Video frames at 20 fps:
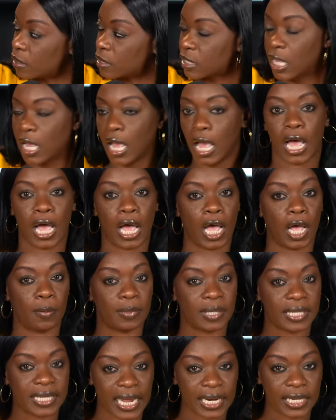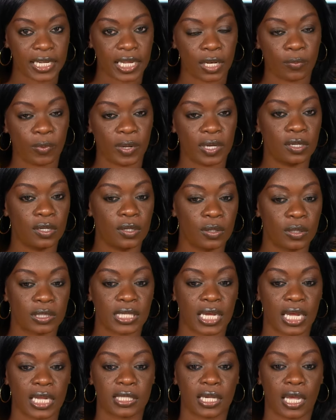Mm-hmm. Um, Daniel, when you looked
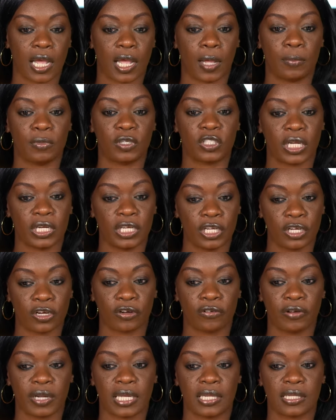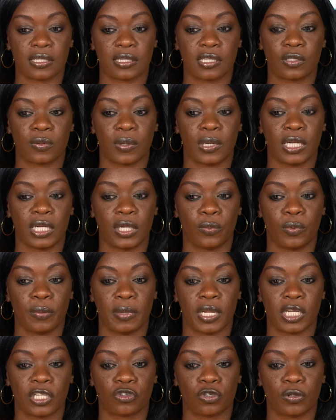at um, Shanieka Ricketts as well in the
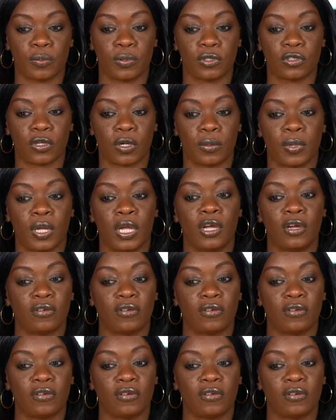women's triple jump,